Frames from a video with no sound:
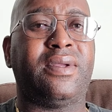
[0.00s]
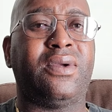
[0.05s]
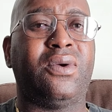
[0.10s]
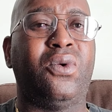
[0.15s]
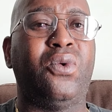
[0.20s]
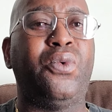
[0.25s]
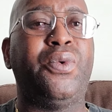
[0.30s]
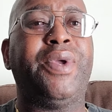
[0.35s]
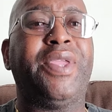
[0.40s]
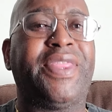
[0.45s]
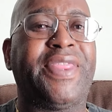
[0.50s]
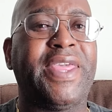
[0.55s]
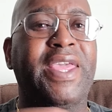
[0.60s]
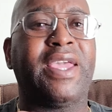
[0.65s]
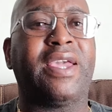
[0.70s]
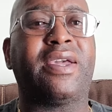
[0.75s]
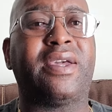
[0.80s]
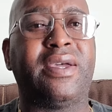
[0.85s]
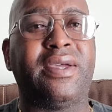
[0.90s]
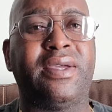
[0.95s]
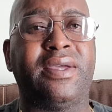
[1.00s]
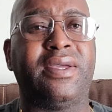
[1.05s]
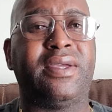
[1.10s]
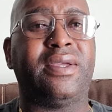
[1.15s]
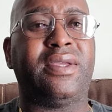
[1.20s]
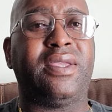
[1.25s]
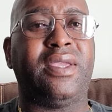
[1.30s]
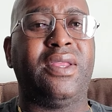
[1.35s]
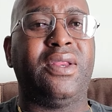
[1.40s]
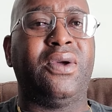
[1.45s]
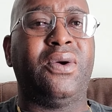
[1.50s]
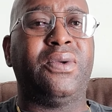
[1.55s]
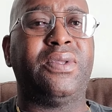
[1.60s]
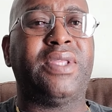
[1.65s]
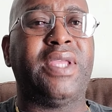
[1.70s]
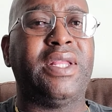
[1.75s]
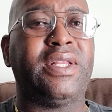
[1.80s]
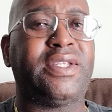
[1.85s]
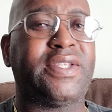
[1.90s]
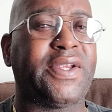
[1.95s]
who we think,
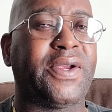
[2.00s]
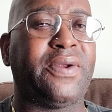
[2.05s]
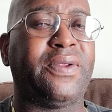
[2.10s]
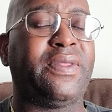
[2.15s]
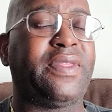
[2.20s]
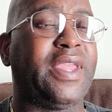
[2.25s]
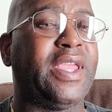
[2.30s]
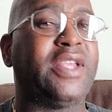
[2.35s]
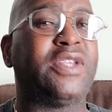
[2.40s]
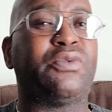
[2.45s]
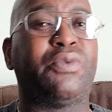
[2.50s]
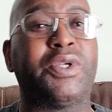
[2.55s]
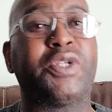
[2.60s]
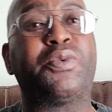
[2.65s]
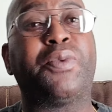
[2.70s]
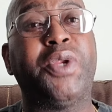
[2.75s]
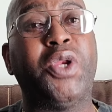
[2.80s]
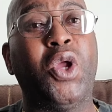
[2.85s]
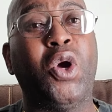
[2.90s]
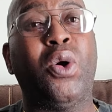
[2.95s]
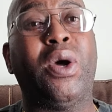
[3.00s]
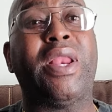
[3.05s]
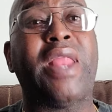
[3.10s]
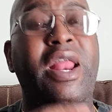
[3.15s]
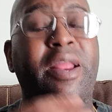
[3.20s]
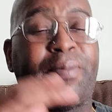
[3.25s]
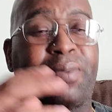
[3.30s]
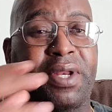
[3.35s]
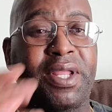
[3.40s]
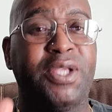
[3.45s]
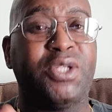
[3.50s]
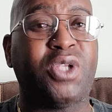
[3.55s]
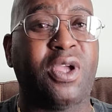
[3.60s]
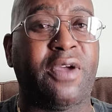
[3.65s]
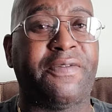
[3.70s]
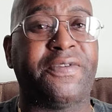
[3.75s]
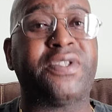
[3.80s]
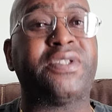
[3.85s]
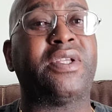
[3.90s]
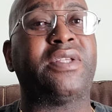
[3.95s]
did certain things, which we know a lot of police
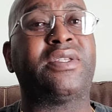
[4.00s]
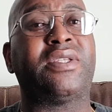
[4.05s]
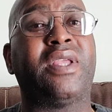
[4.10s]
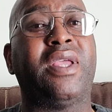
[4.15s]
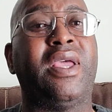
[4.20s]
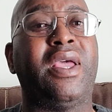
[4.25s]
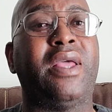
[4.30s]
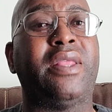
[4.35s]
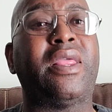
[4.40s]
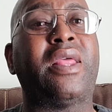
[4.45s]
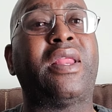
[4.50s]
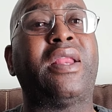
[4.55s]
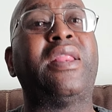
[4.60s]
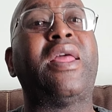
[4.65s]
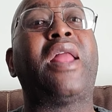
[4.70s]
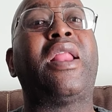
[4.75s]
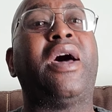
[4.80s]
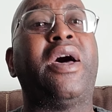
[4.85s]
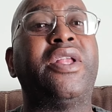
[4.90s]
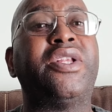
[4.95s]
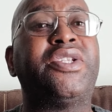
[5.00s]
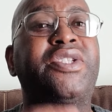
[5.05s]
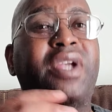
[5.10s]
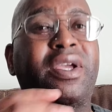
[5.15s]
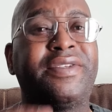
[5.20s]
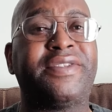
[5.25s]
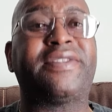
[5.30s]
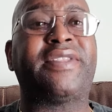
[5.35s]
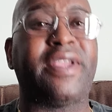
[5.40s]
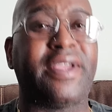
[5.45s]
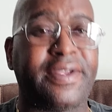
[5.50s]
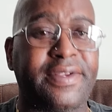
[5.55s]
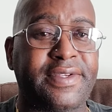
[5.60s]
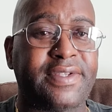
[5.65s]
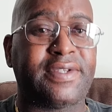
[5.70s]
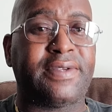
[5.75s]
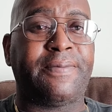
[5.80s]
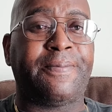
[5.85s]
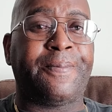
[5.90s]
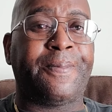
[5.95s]
officers did a lot of unjust
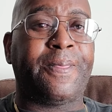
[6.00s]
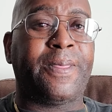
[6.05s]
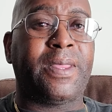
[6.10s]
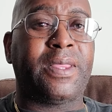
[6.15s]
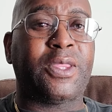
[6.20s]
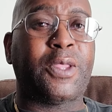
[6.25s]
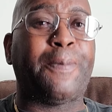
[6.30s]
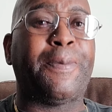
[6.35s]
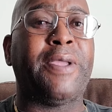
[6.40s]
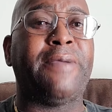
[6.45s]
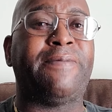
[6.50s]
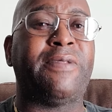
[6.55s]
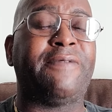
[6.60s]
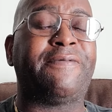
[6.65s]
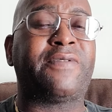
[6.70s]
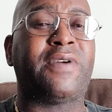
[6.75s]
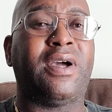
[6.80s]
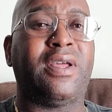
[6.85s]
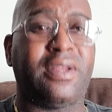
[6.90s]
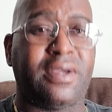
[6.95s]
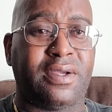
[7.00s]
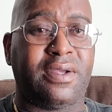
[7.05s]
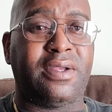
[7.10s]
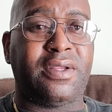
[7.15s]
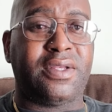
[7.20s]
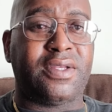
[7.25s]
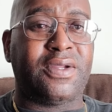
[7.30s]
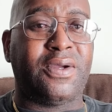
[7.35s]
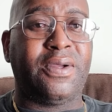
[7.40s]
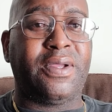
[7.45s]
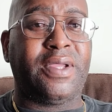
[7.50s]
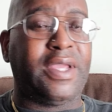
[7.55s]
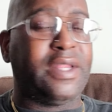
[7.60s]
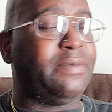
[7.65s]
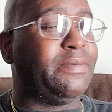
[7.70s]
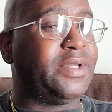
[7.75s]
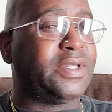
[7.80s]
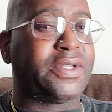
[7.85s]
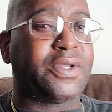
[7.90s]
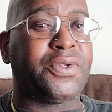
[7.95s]
things to people of color. Don't get
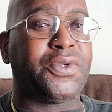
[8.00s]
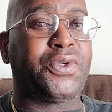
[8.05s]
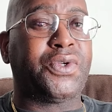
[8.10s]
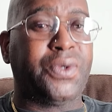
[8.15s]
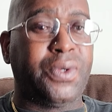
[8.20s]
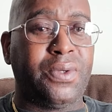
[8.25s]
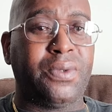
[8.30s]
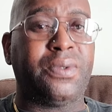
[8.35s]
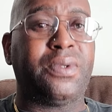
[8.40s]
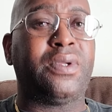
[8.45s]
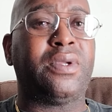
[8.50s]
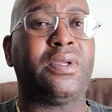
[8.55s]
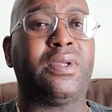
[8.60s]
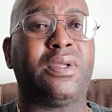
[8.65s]
misconstrued.